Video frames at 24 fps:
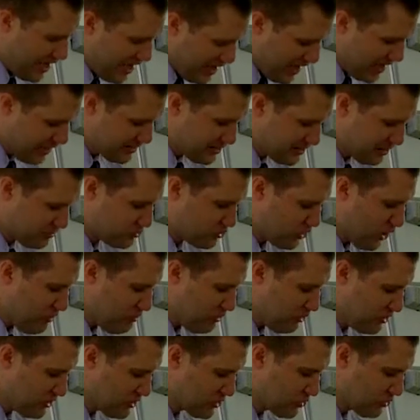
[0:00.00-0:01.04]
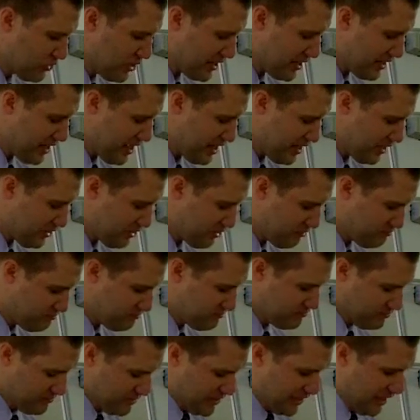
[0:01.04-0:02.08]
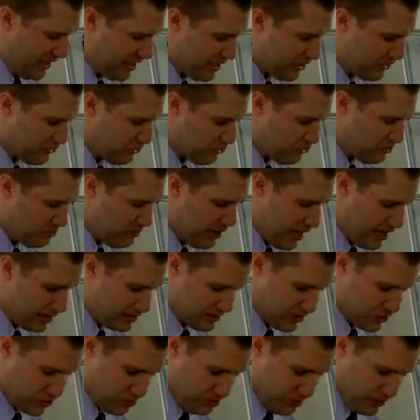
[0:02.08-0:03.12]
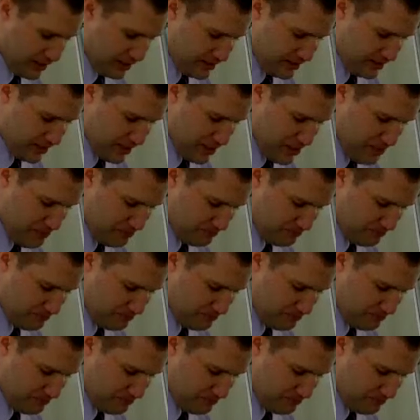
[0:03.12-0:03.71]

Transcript: I had some trouble this week getting through the passage, but